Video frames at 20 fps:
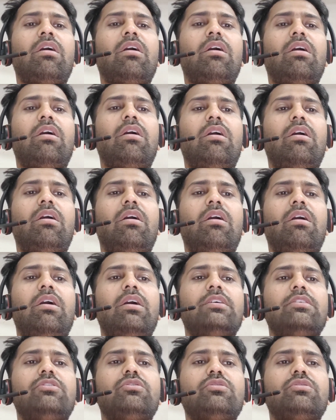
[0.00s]

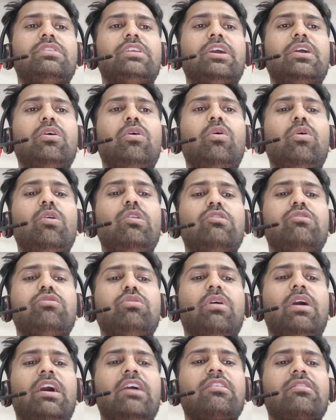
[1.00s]
so they
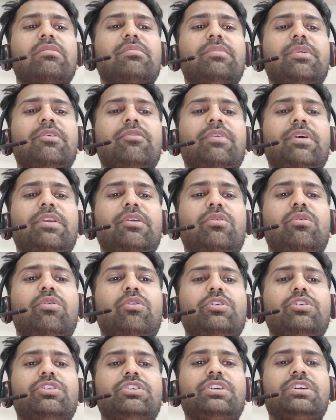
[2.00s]
also asked me one
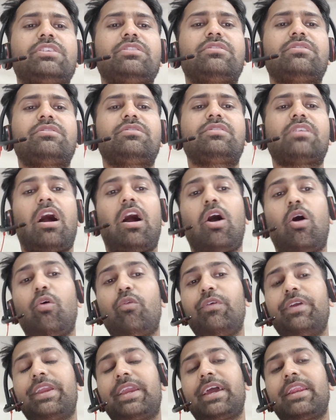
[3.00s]
questions, how
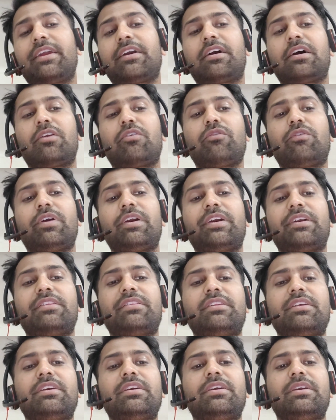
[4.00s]
we can convert
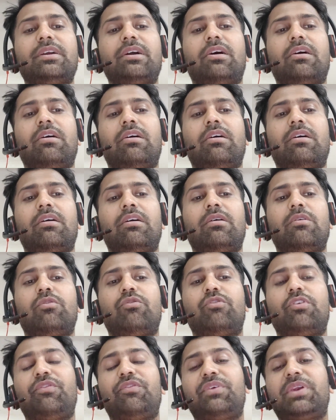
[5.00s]
the
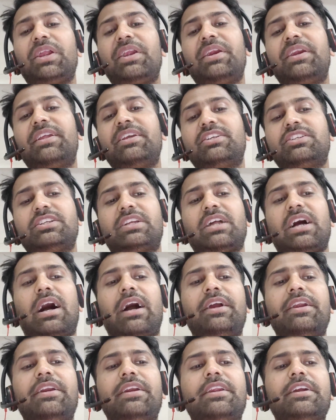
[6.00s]
15 digit
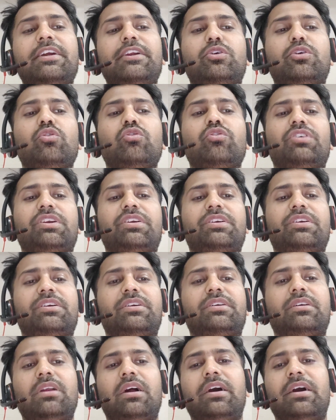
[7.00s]
id to
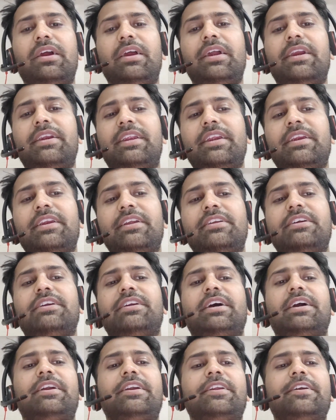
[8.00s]
18 digit
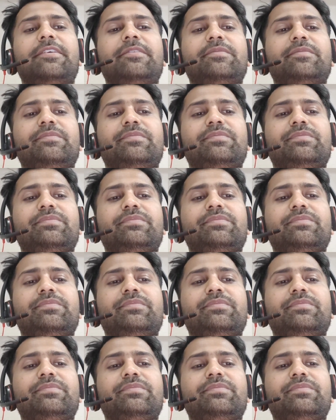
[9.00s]
id,